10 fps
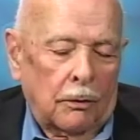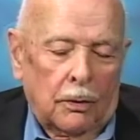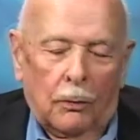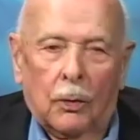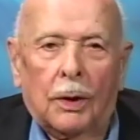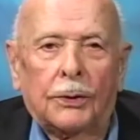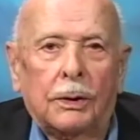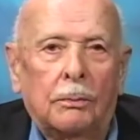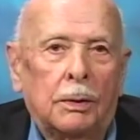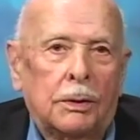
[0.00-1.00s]
very
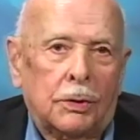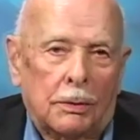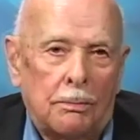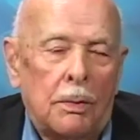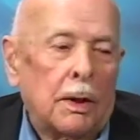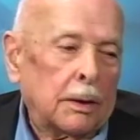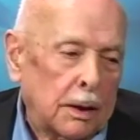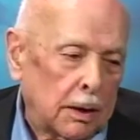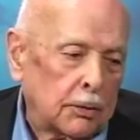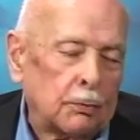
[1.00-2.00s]
wealthy. But Jim
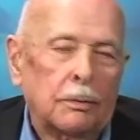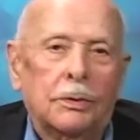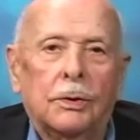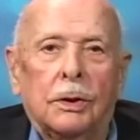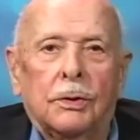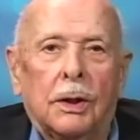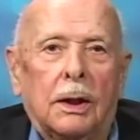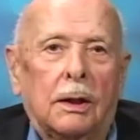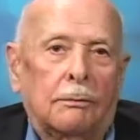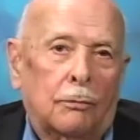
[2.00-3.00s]
Nelson was the
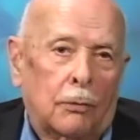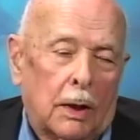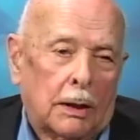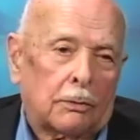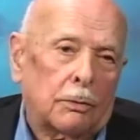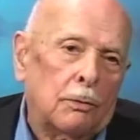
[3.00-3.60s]
executive director,